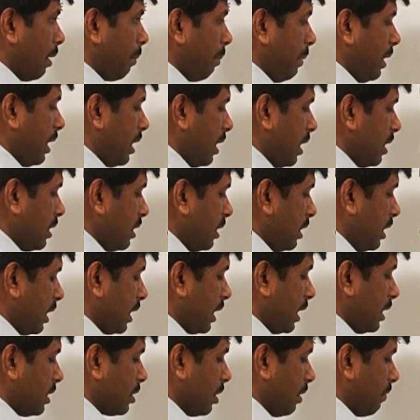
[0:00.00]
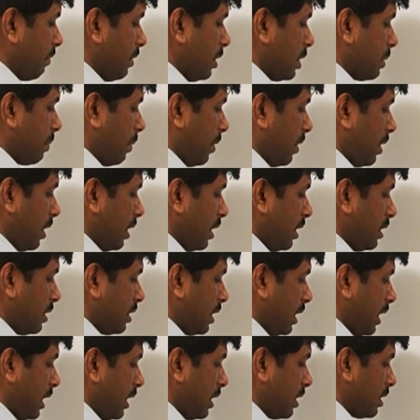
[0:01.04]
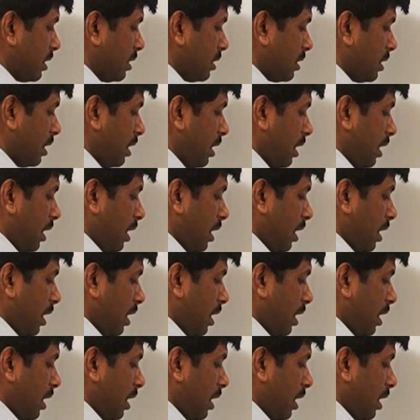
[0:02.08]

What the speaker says: Because in the case of the spontaneous reactions,